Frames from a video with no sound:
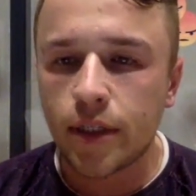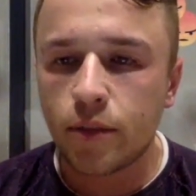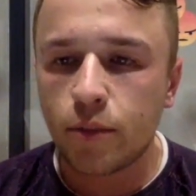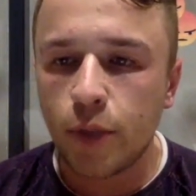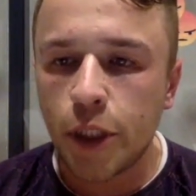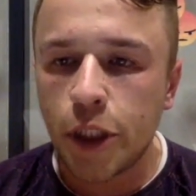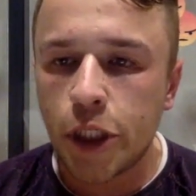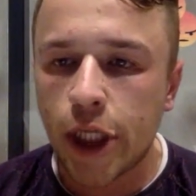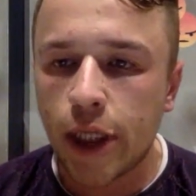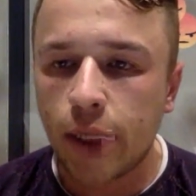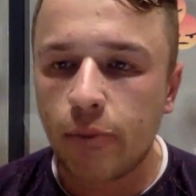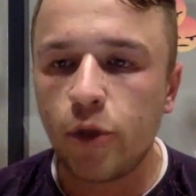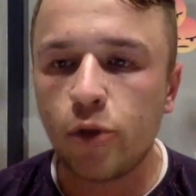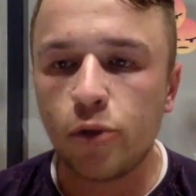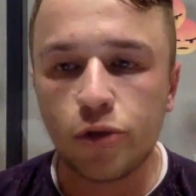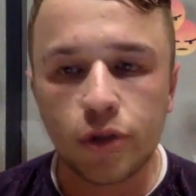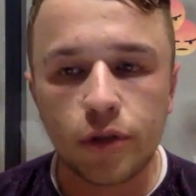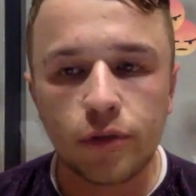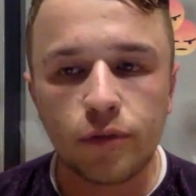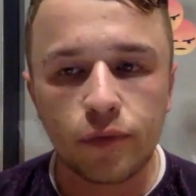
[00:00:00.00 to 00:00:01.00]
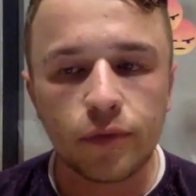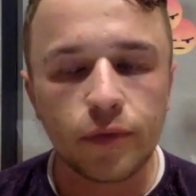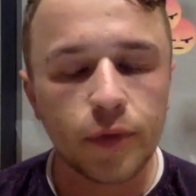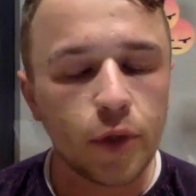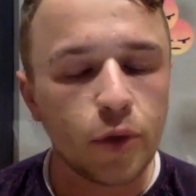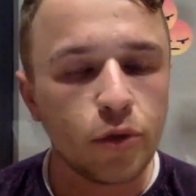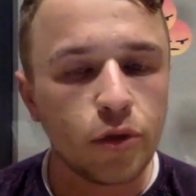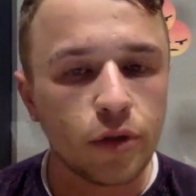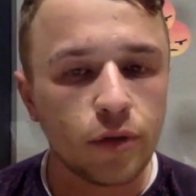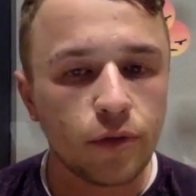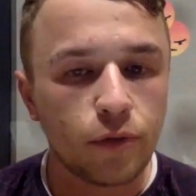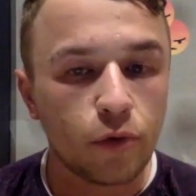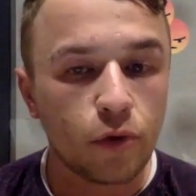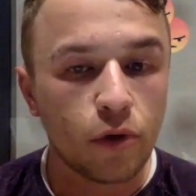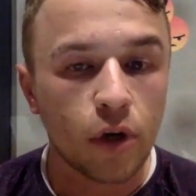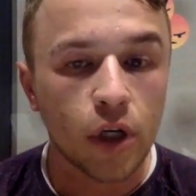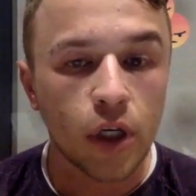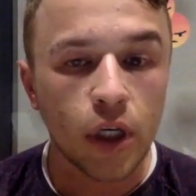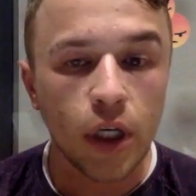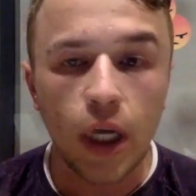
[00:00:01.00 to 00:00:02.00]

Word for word: which I'm using, using for,